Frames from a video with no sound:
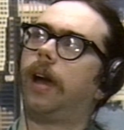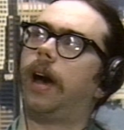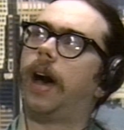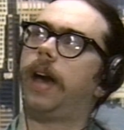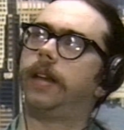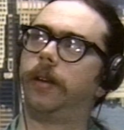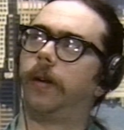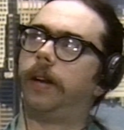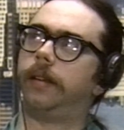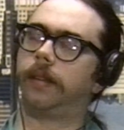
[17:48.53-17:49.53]
I had no
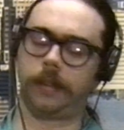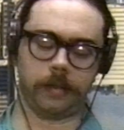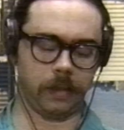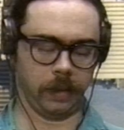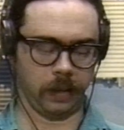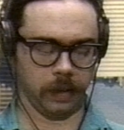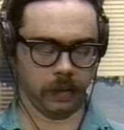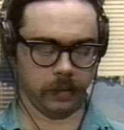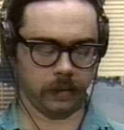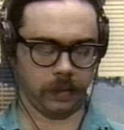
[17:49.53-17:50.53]
idea that
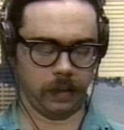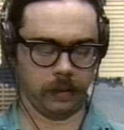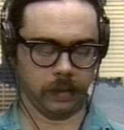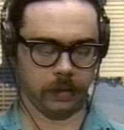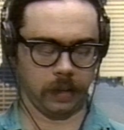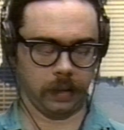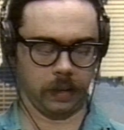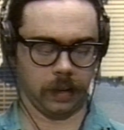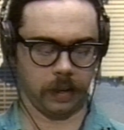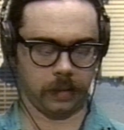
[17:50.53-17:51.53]
the Satanist
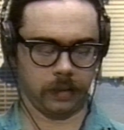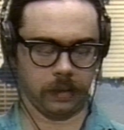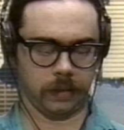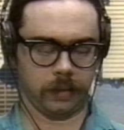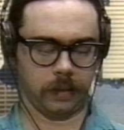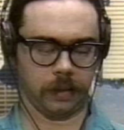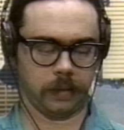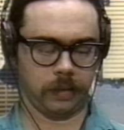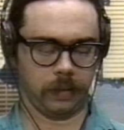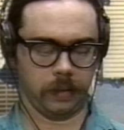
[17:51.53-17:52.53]
thing got
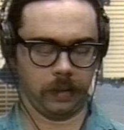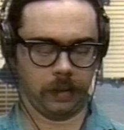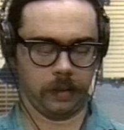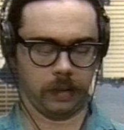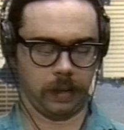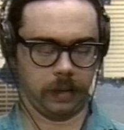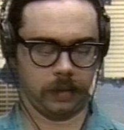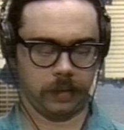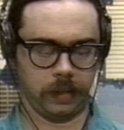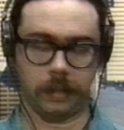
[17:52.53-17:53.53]
stuck to the
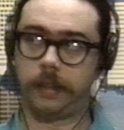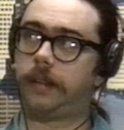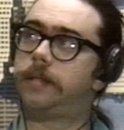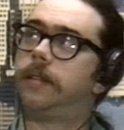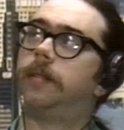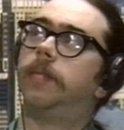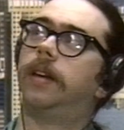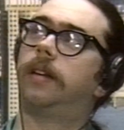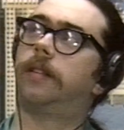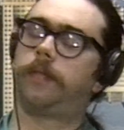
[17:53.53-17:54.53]
AC/DC
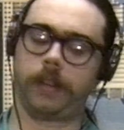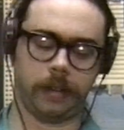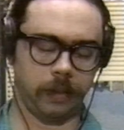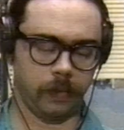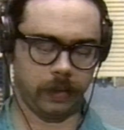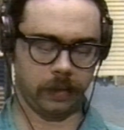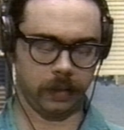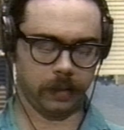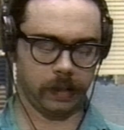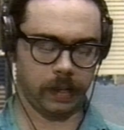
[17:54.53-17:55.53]
band. In fact, I was
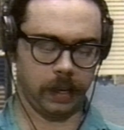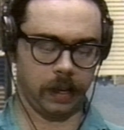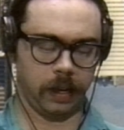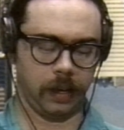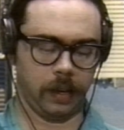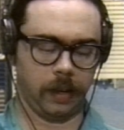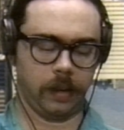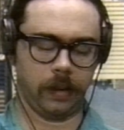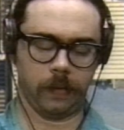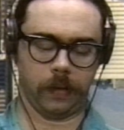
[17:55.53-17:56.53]

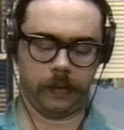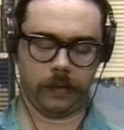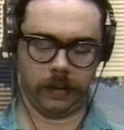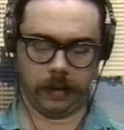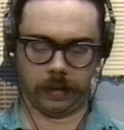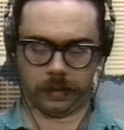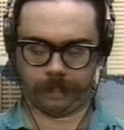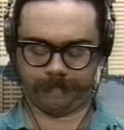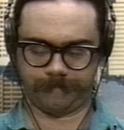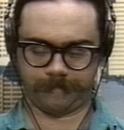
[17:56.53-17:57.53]
watching
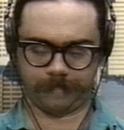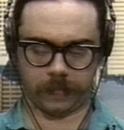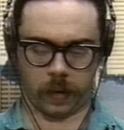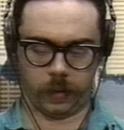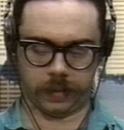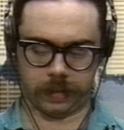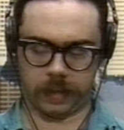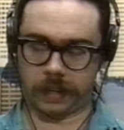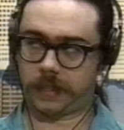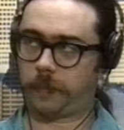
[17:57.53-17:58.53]
Will
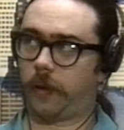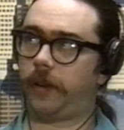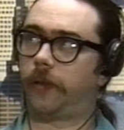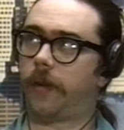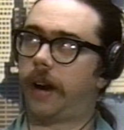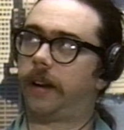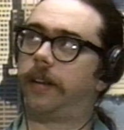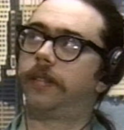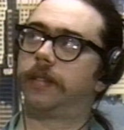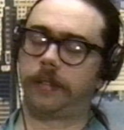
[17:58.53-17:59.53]
Success spoil Rock
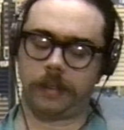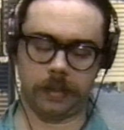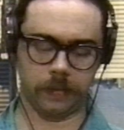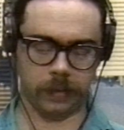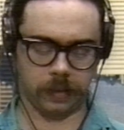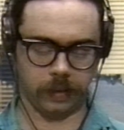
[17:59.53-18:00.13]
Hunter on one of the